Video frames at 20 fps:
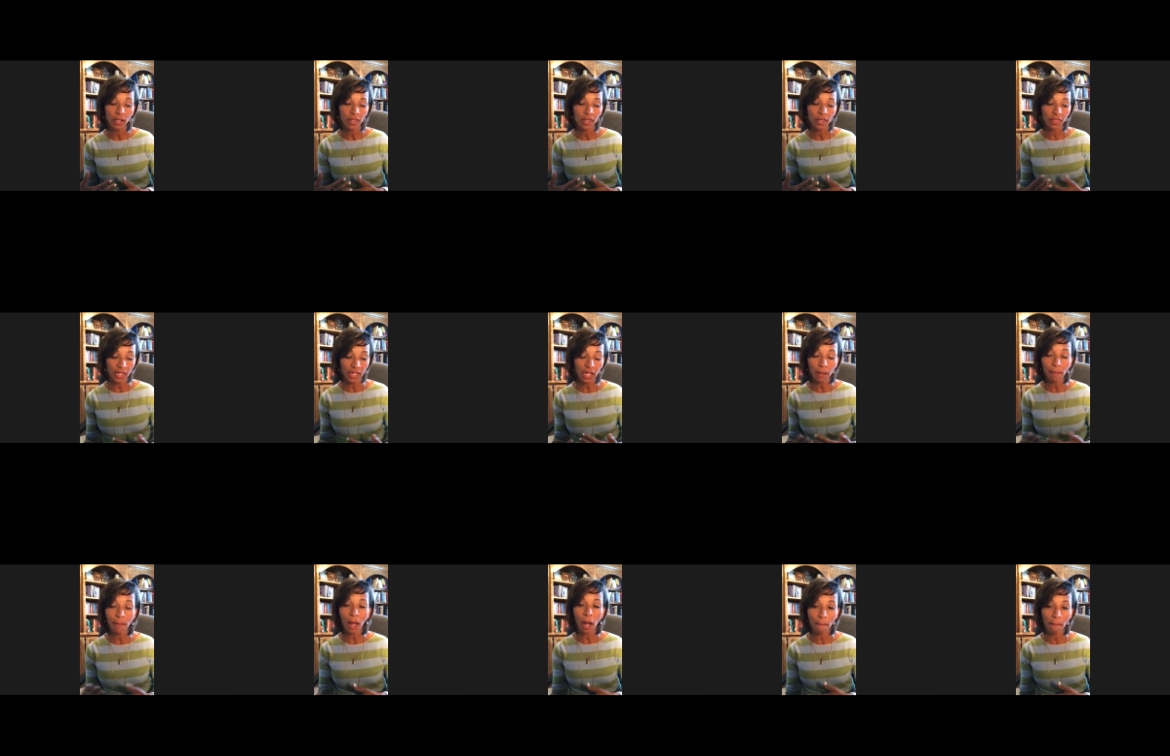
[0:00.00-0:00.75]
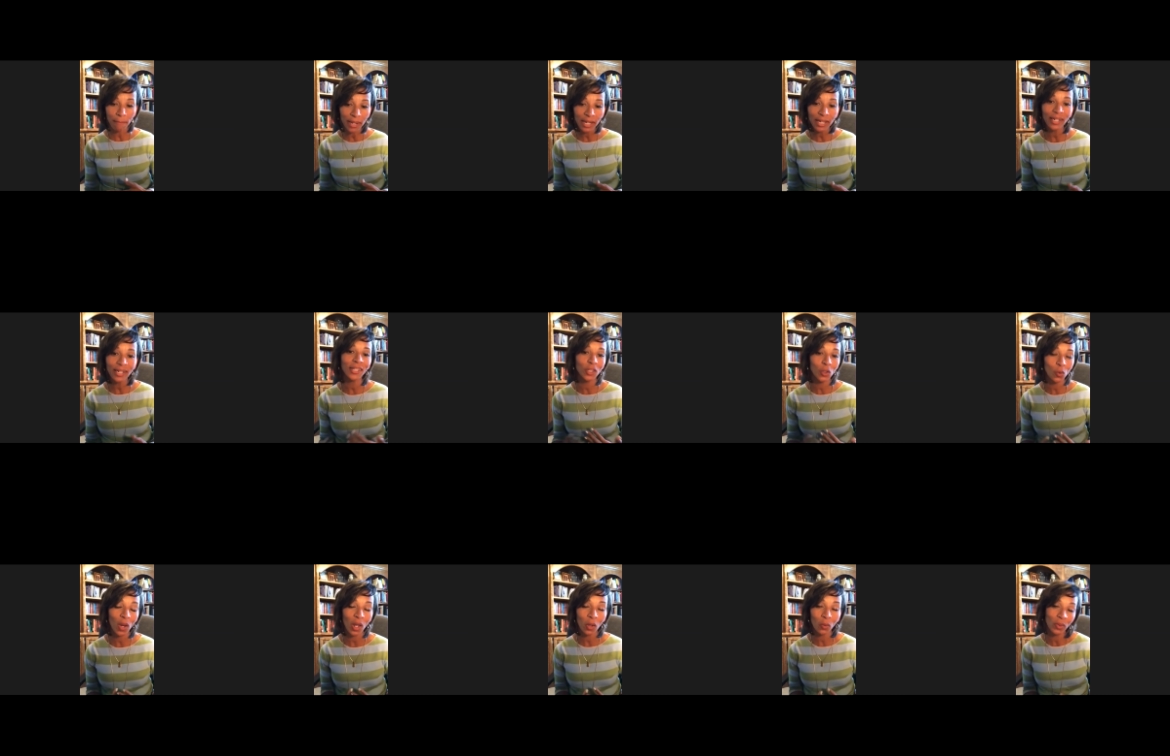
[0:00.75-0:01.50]
think about money and the
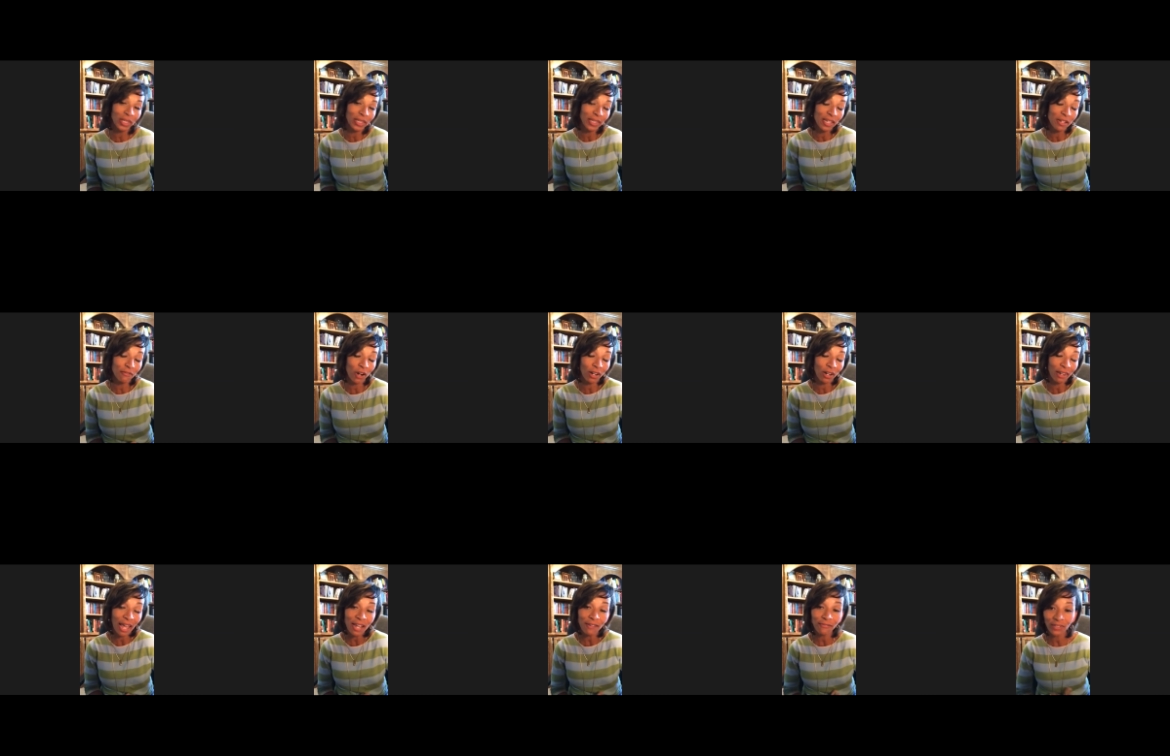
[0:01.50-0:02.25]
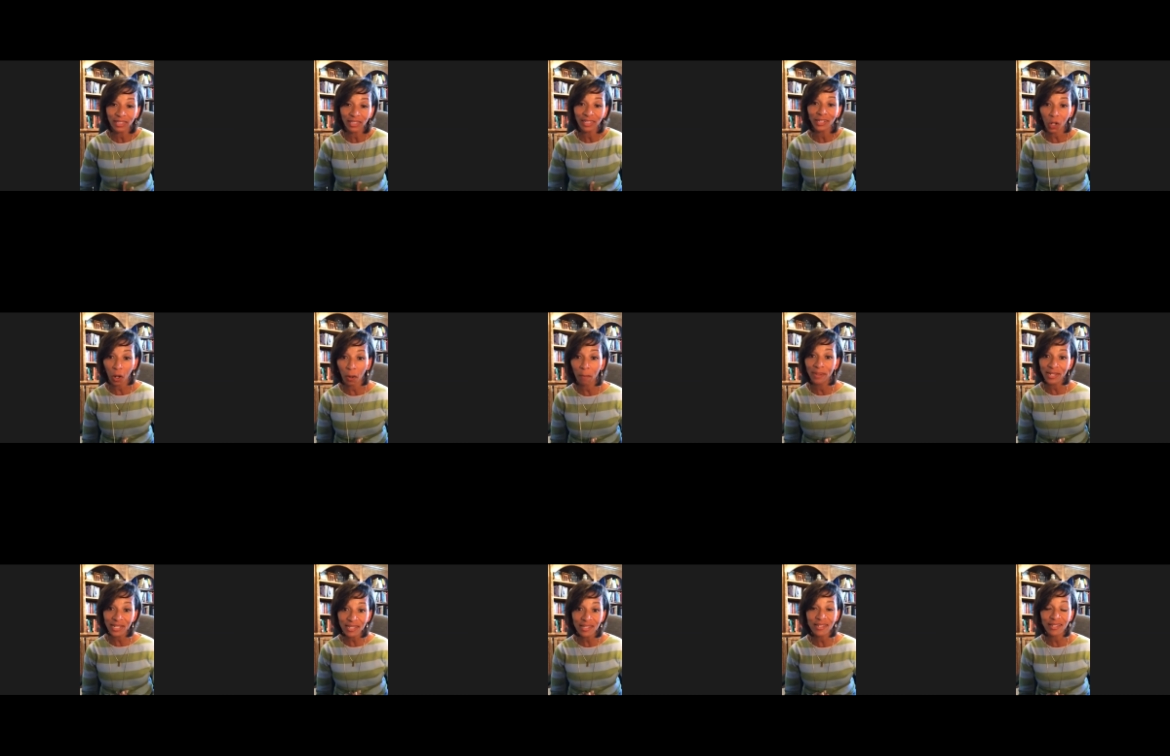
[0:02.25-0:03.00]
way we live our life and lead our
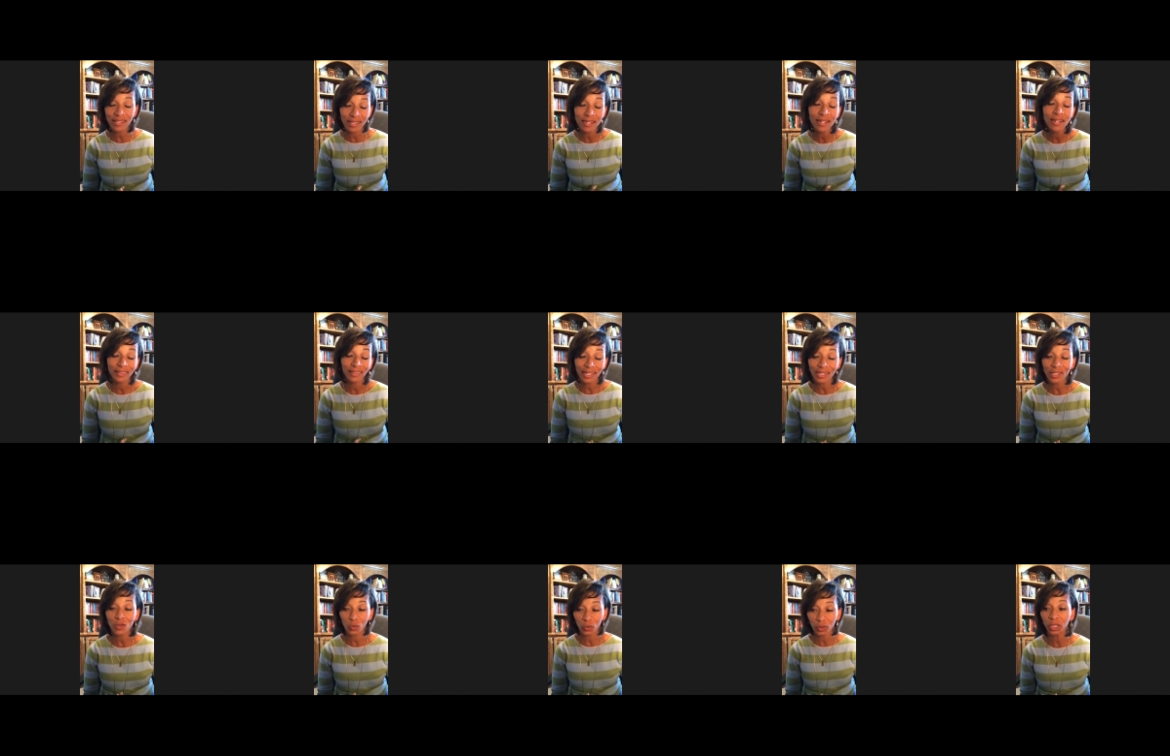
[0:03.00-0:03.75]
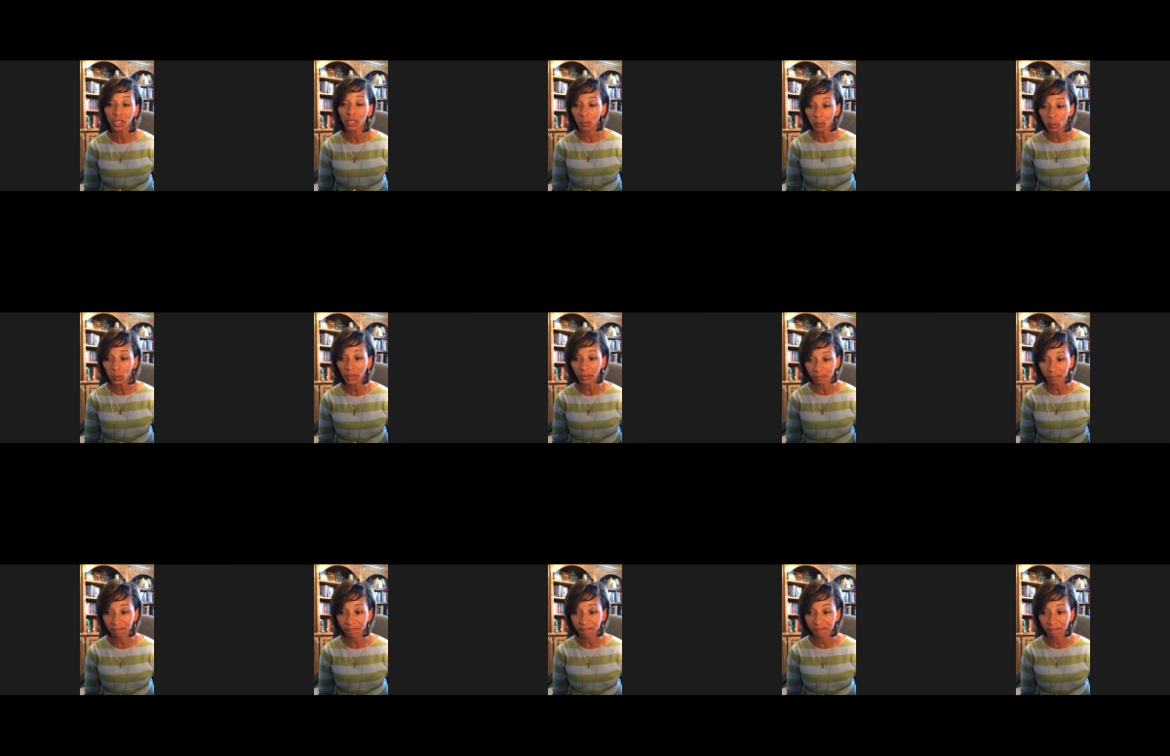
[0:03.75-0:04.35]
business that's really important.